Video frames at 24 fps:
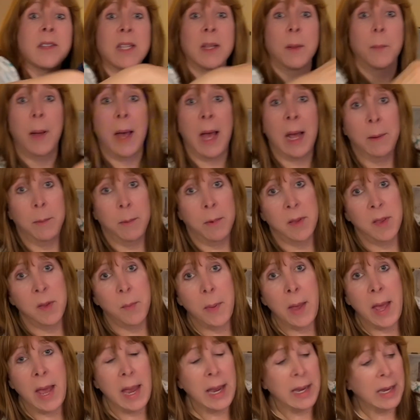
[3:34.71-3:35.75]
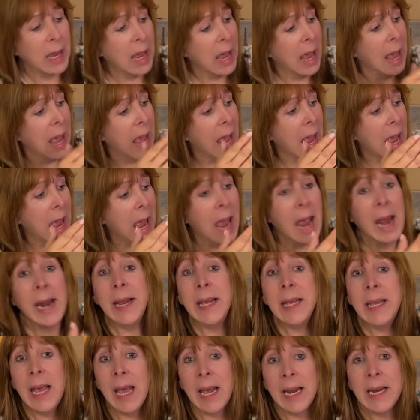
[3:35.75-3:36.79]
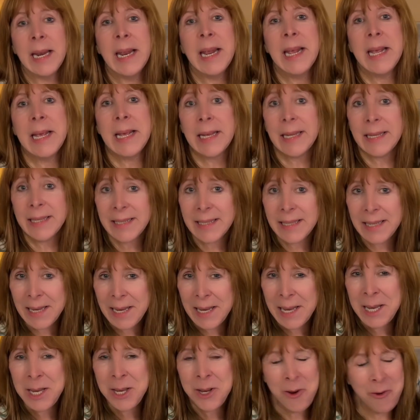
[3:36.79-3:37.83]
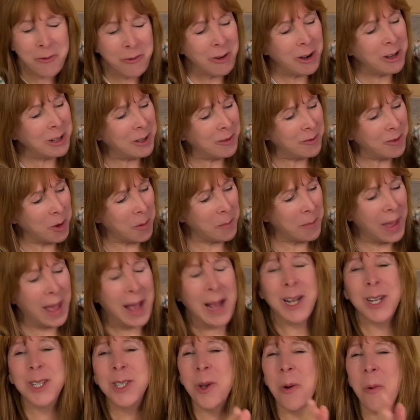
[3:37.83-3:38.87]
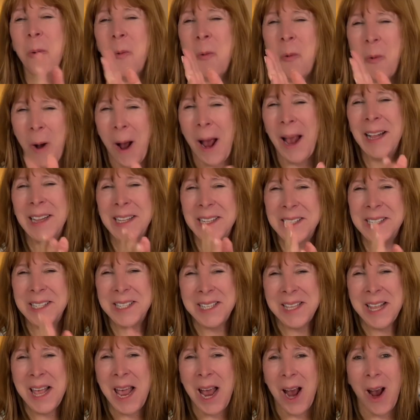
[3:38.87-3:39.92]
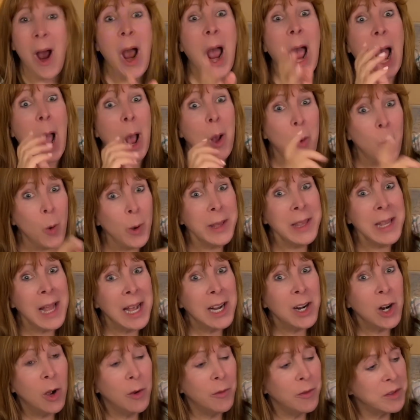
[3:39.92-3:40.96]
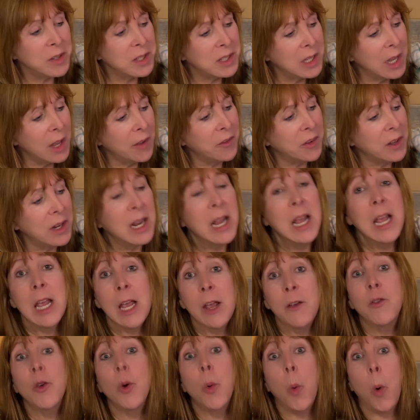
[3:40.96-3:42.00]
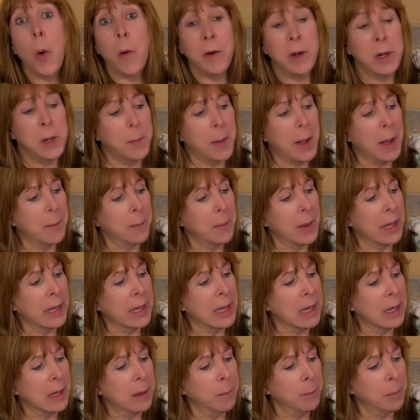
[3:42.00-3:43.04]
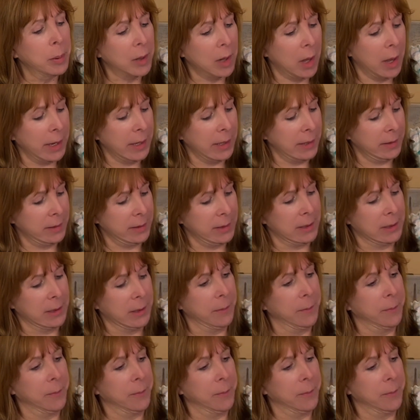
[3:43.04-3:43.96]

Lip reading: to the bottom of the bag. And again, it's in your front of your bag, so while it's there, I would not overstuff it if you're worried about making compliance.